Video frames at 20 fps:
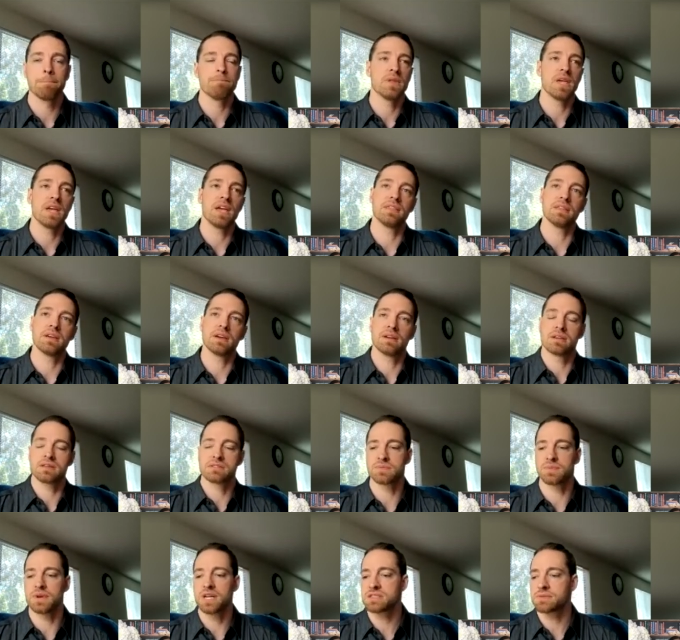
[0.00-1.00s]
And they'd
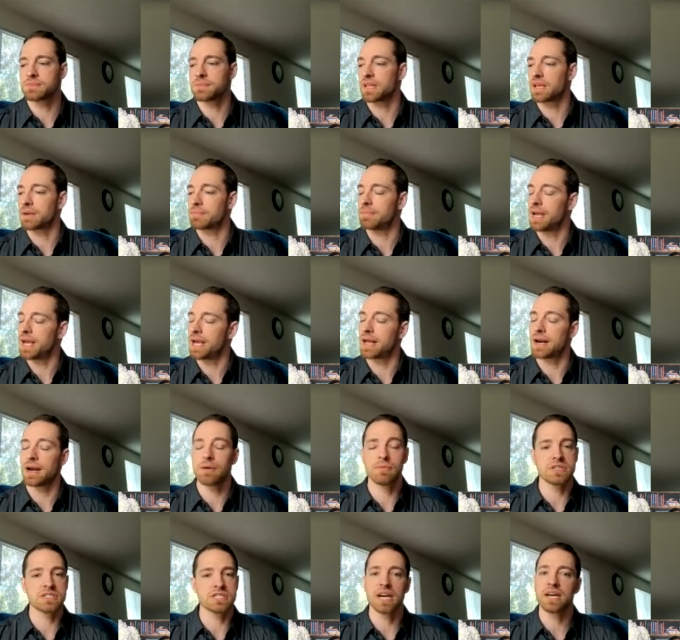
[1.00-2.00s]
express to me like, "Man, I
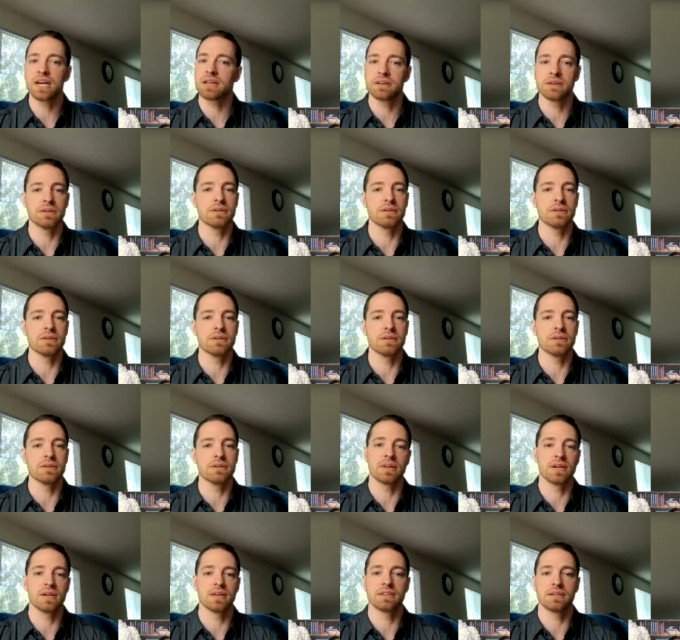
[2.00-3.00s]
wish I could do that,
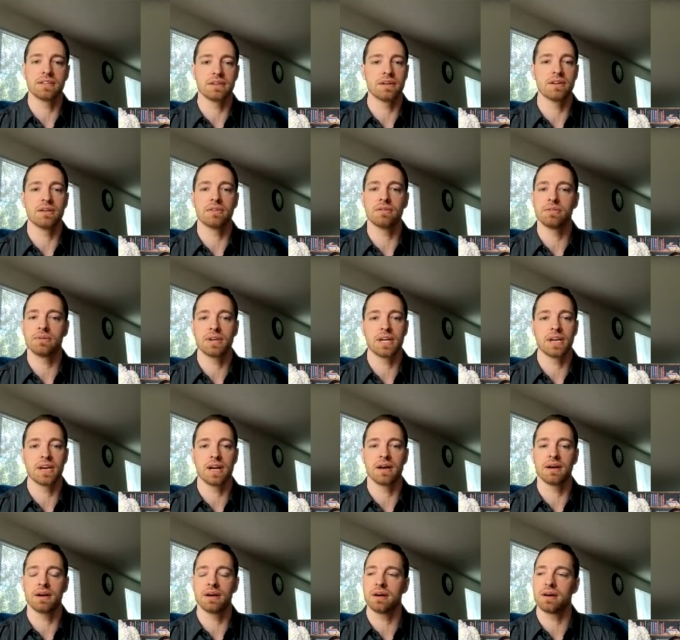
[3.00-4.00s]
man." You know, and
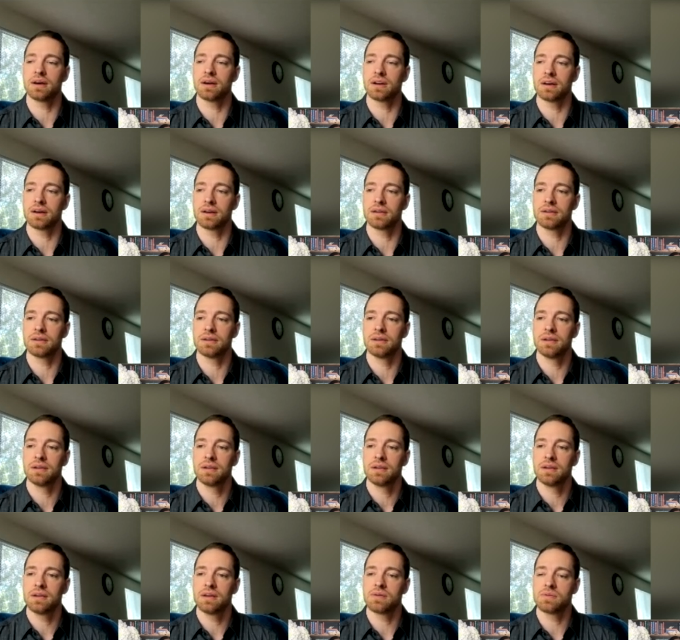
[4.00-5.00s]
I, uh,
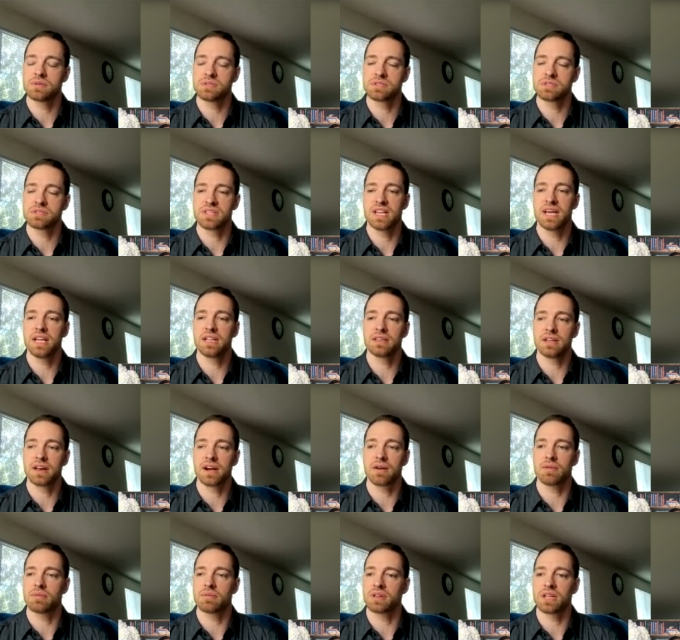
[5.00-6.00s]
it was then that I
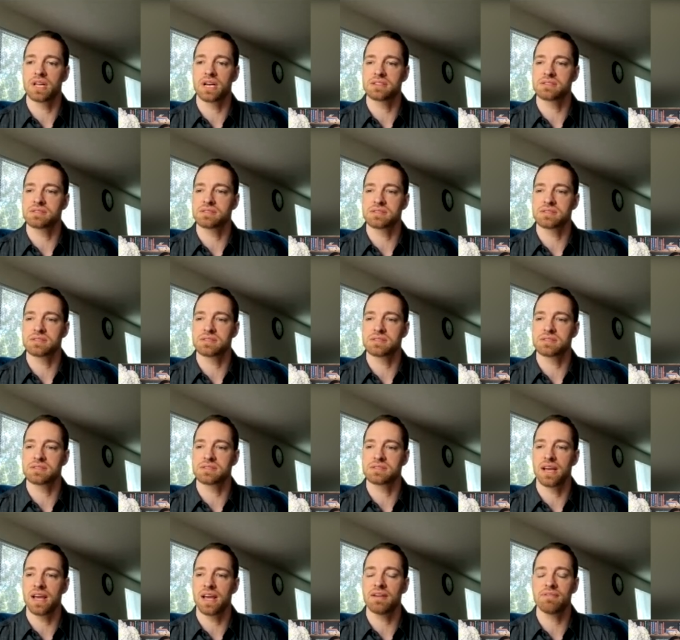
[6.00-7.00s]
realized is like,
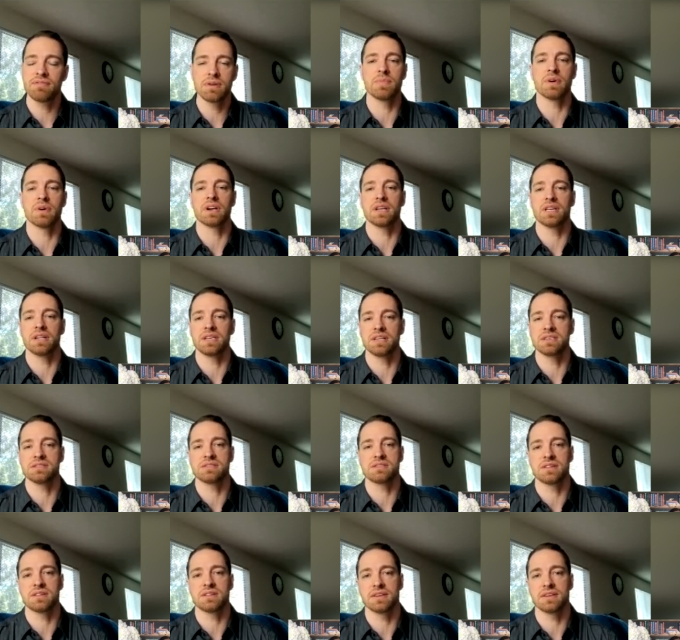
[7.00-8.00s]
man, everybody
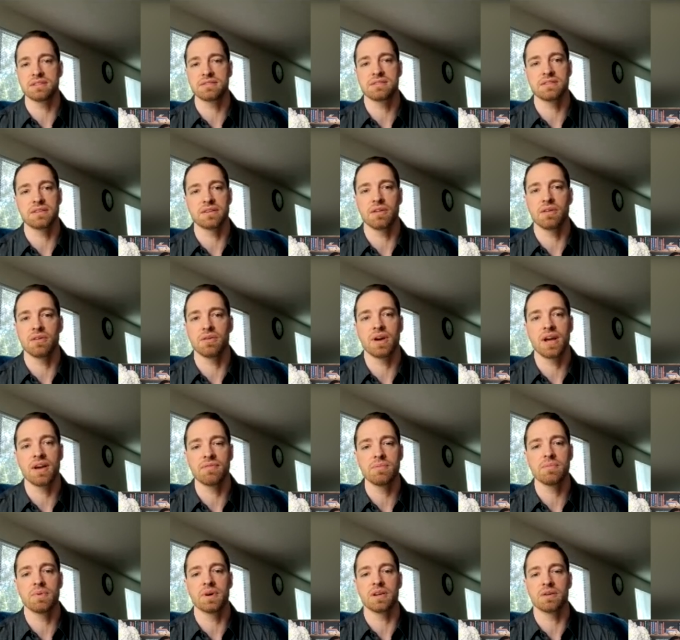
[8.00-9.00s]
needs this. You know,
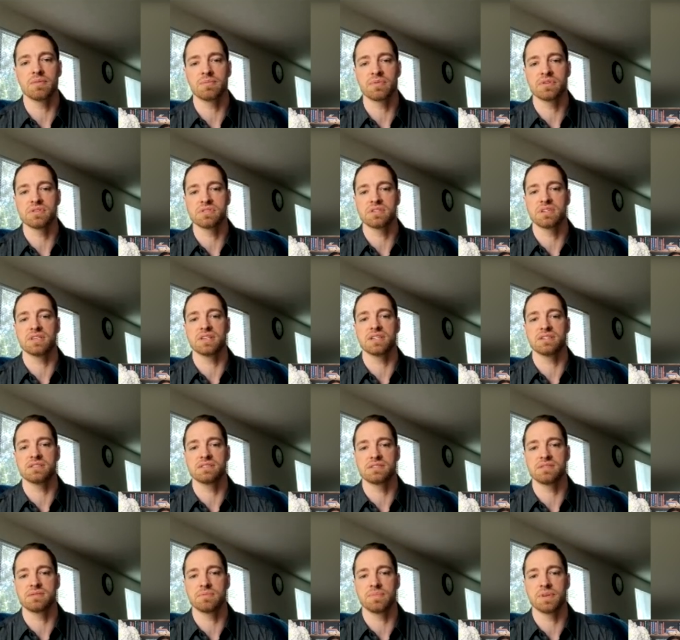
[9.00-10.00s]
everybody in prison
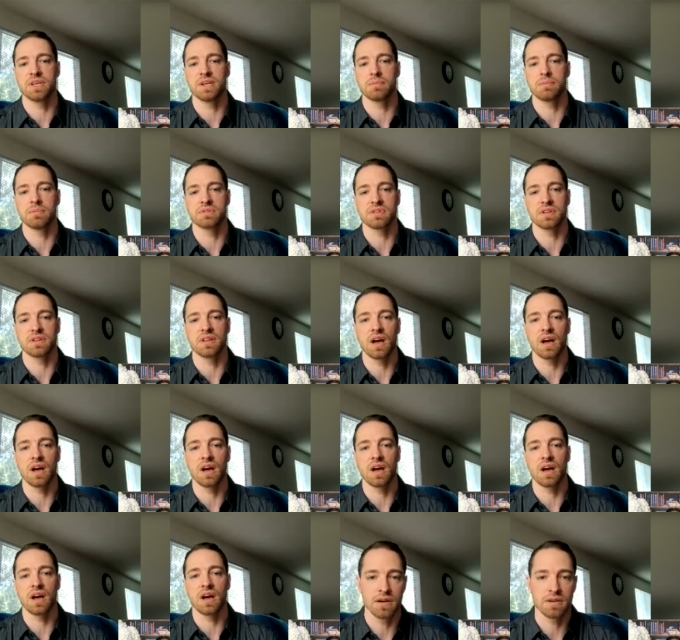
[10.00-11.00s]
needs to be able to lock
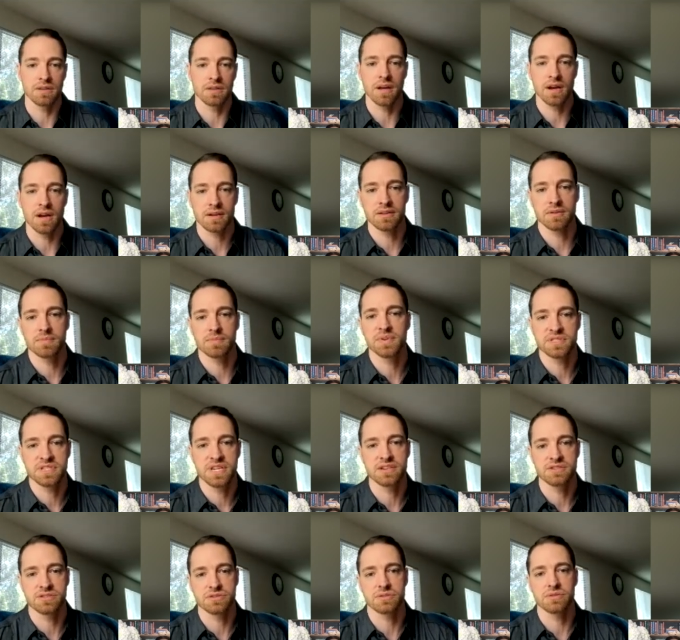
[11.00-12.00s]
unlock their
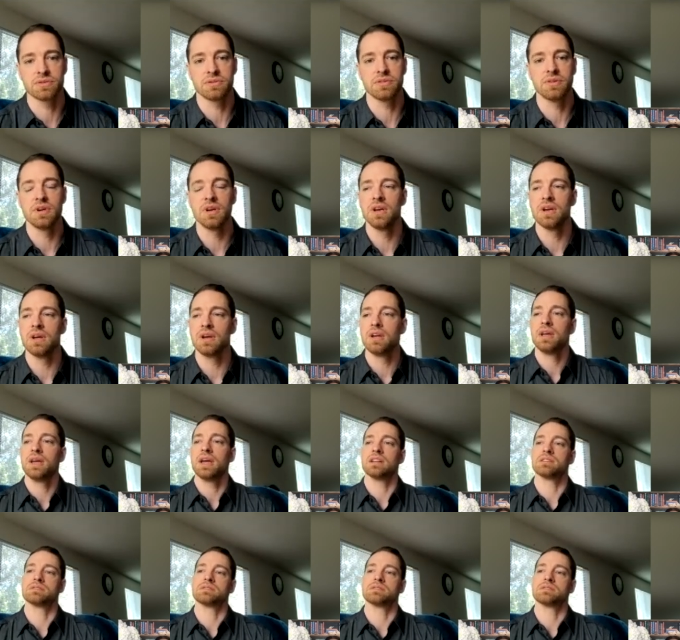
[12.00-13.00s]
potential. Mm-hmm.
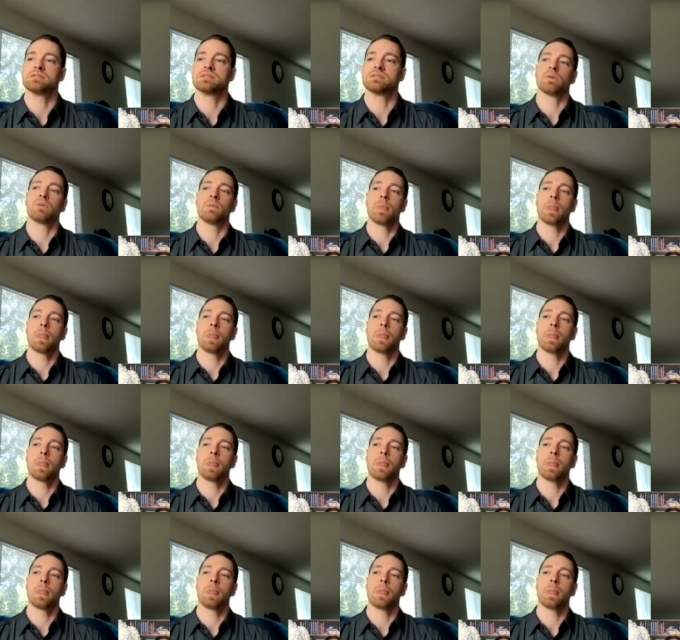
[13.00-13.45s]
And so